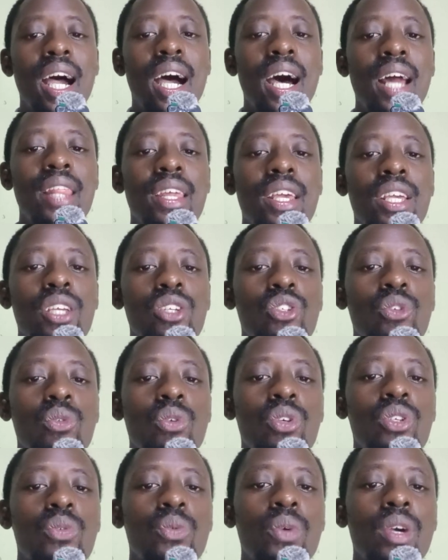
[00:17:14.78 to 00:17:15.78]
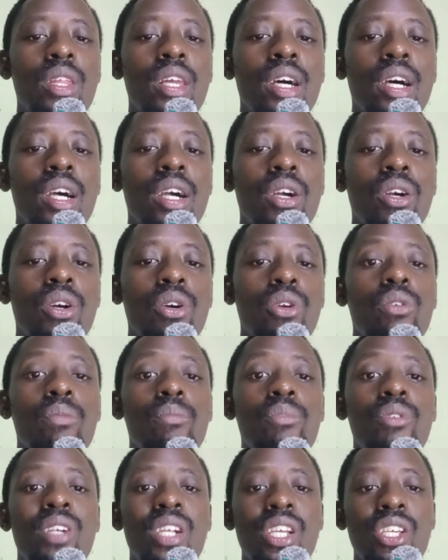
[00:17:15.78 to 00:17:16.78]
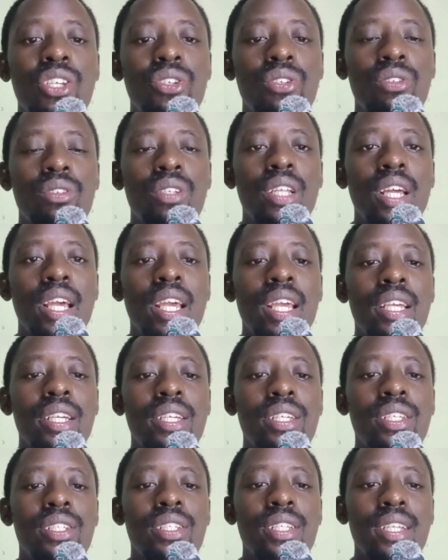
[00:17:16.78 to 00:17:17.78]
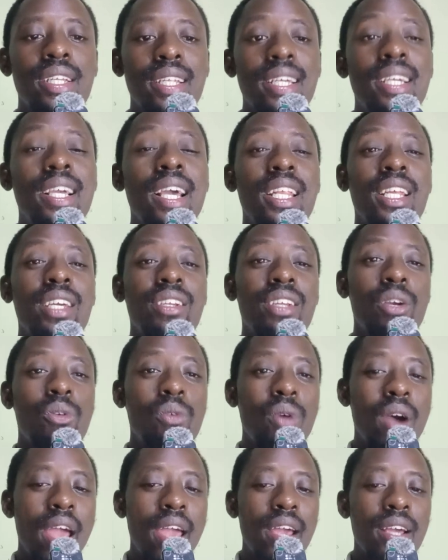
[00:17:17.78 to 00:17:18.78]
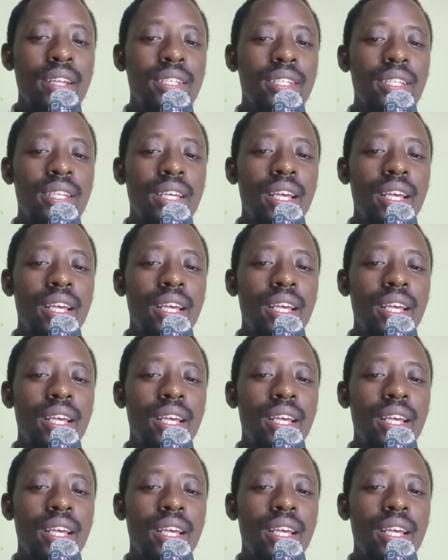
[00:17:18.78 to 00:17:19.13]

And the issue was whether corroboration is legally required.